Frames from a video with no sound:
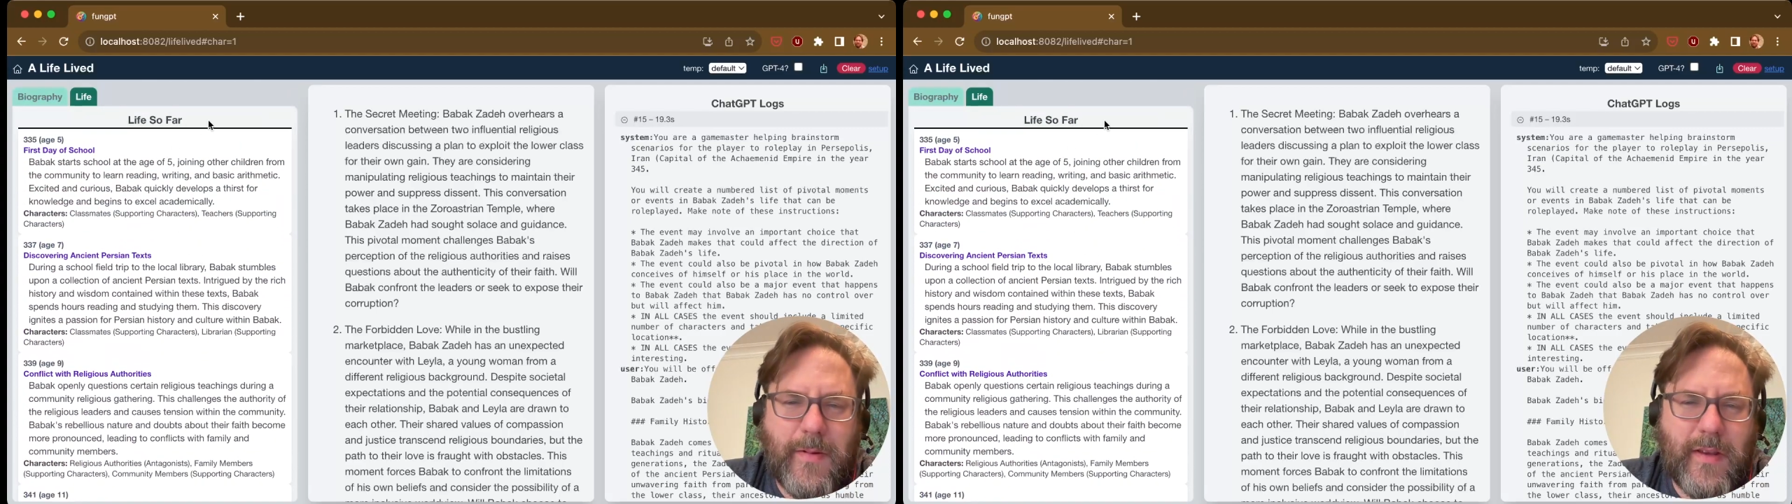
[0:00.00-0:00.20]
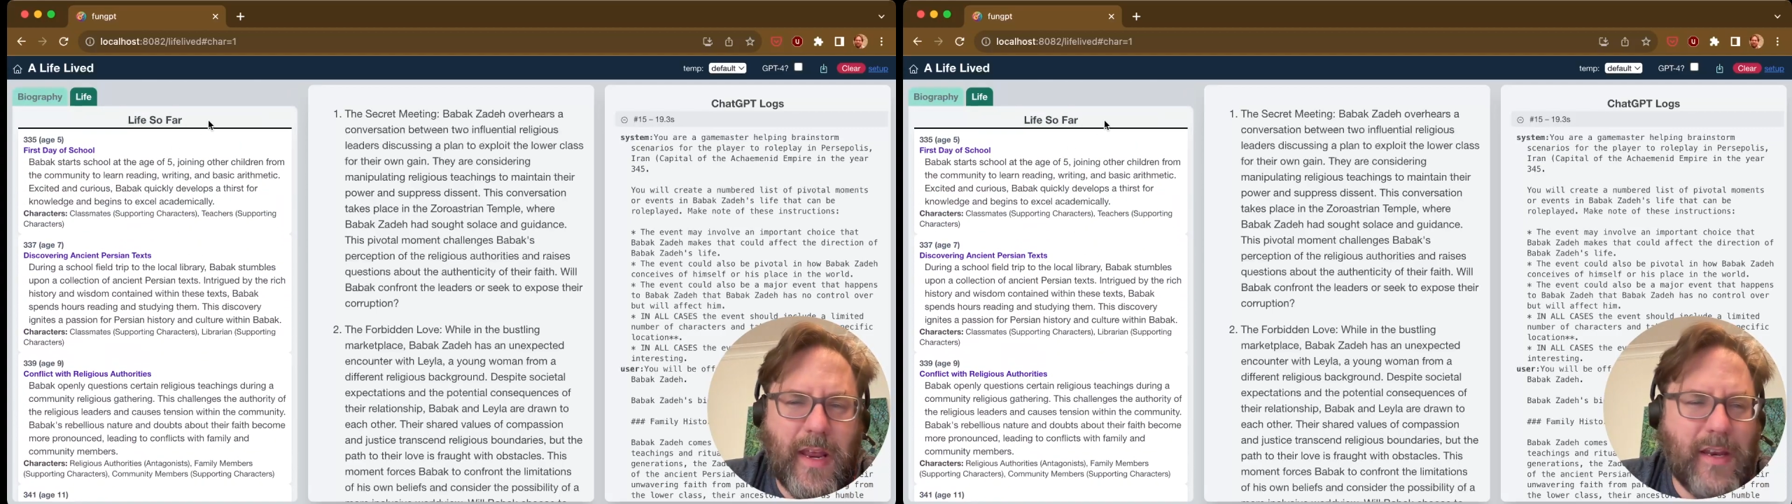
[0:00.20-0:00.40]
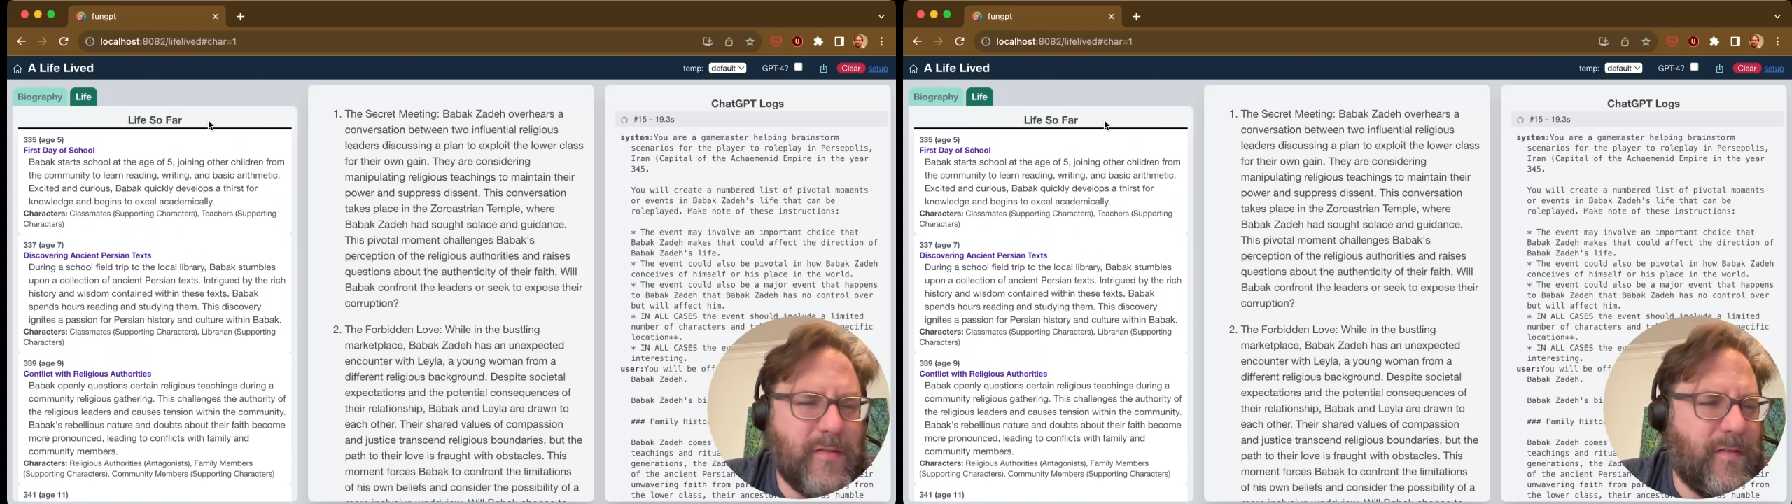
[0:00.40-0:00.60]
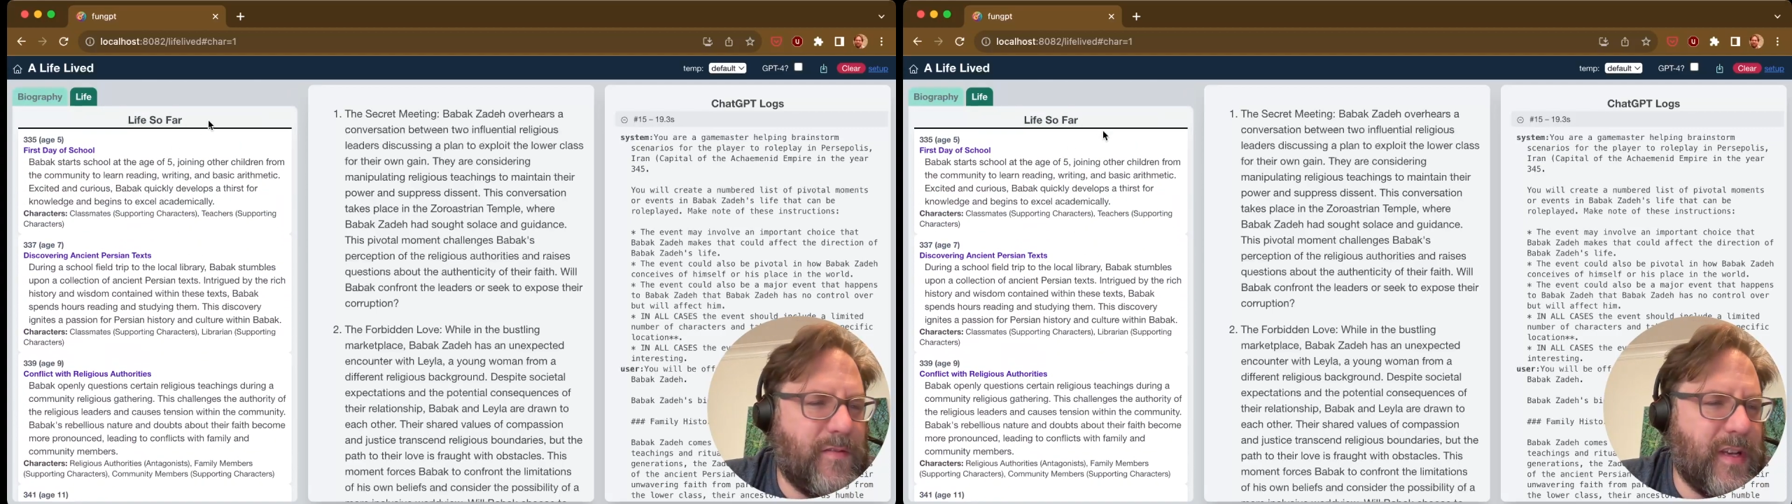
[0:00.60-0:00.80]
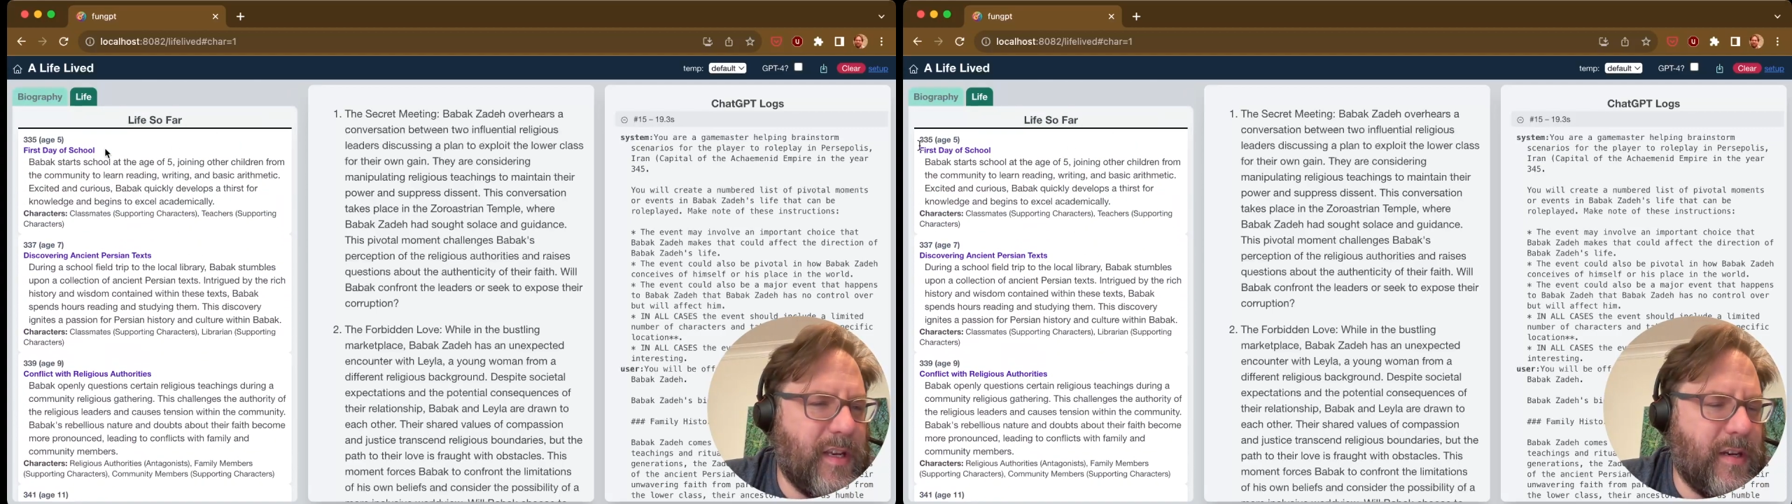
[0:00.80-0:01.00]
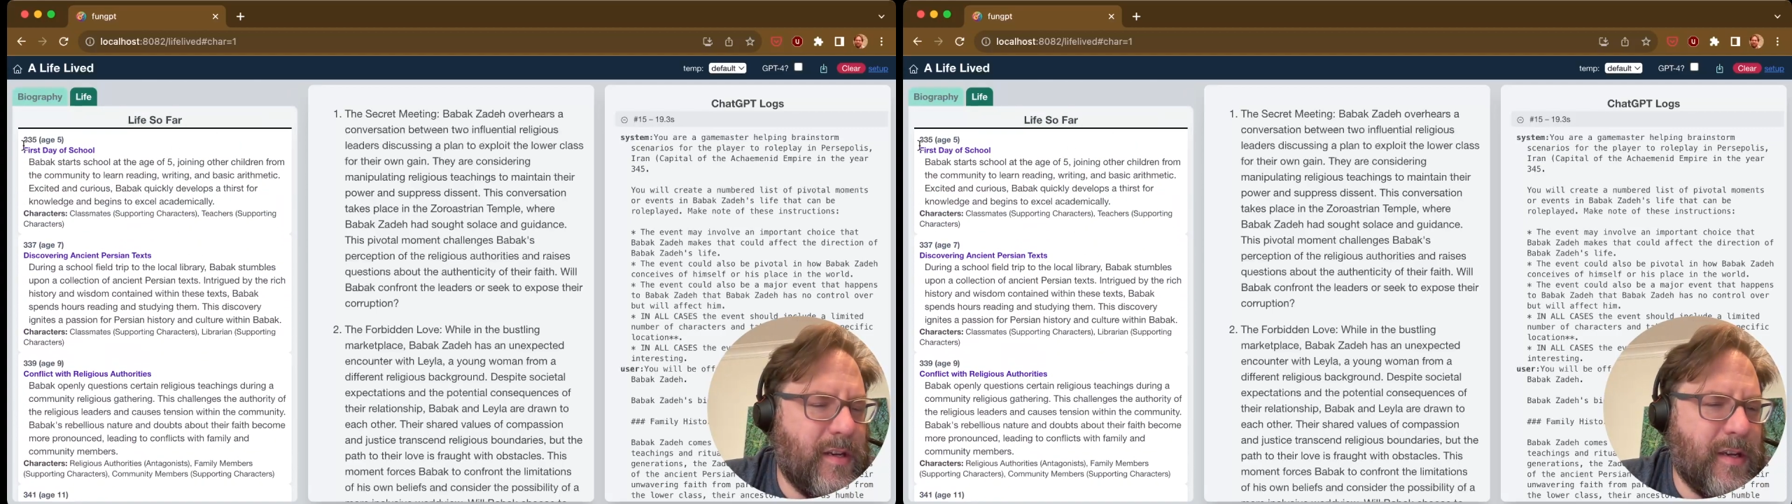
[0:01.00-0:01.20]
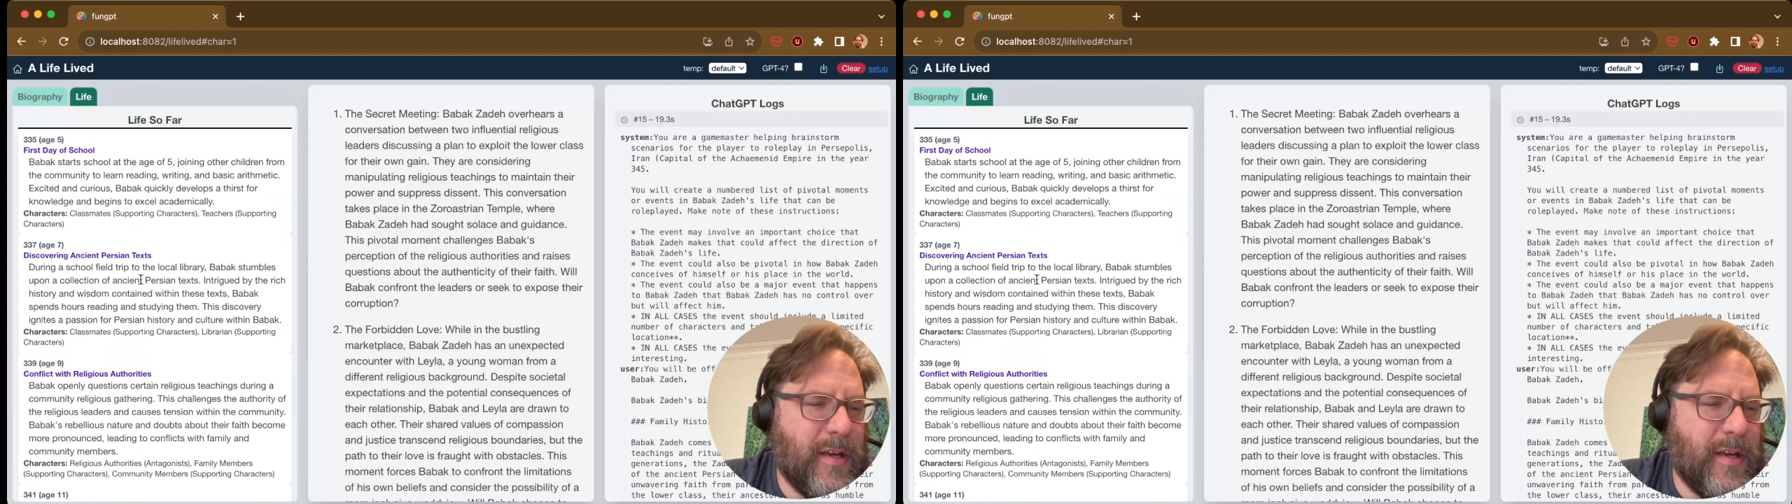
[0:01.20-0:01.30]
at the age of 15.